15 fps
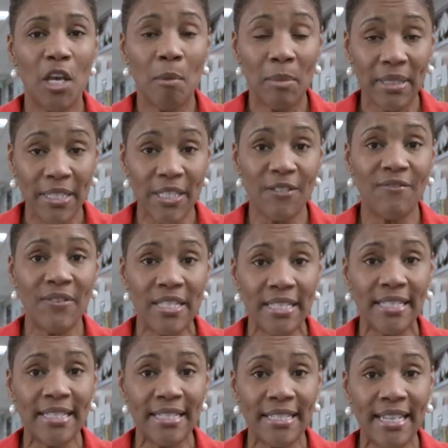please
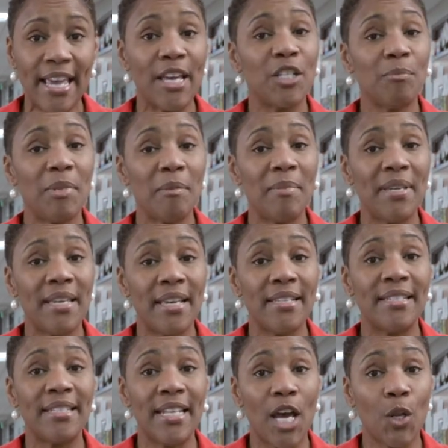visit
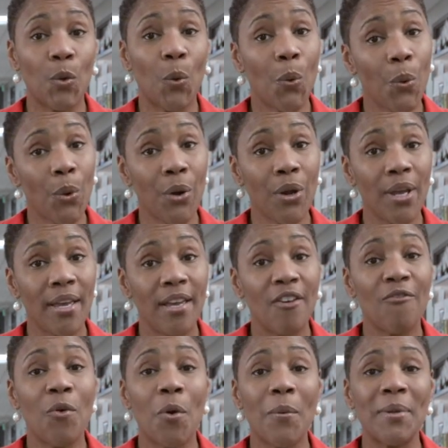spps.org
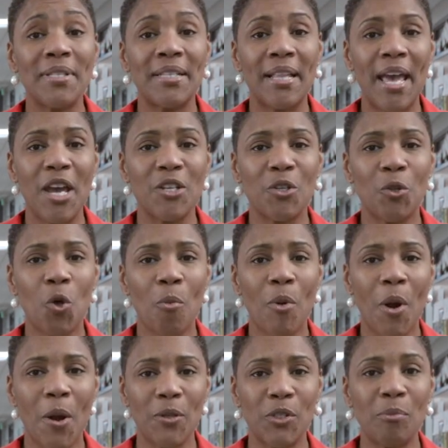forward slash global
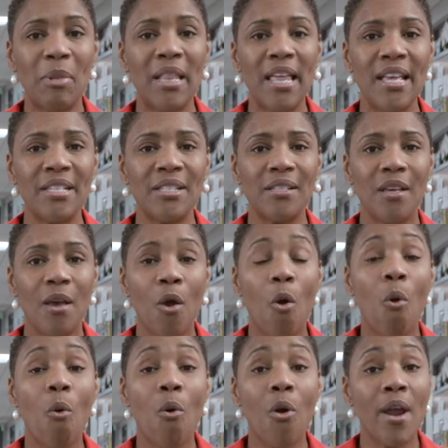arts plus
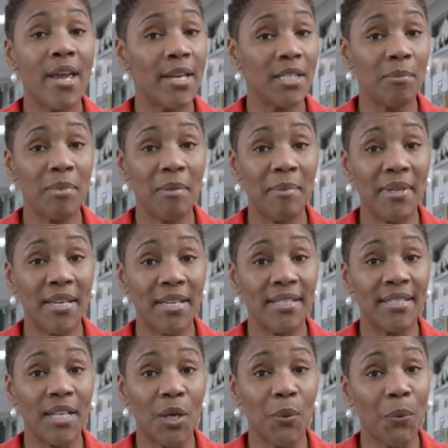or
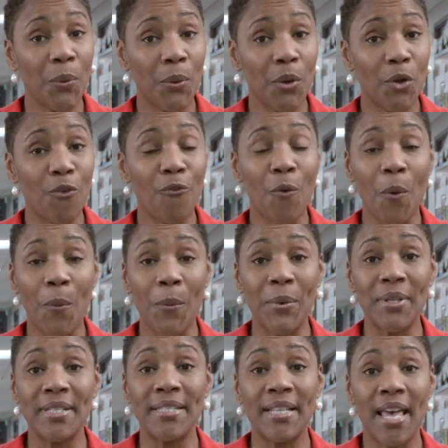spps.org
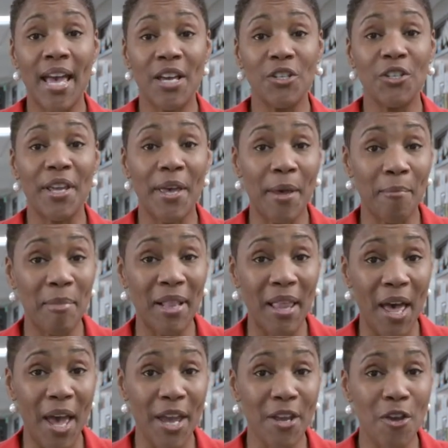forward slash
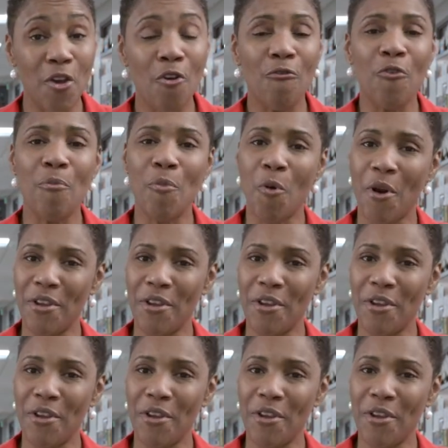apply for more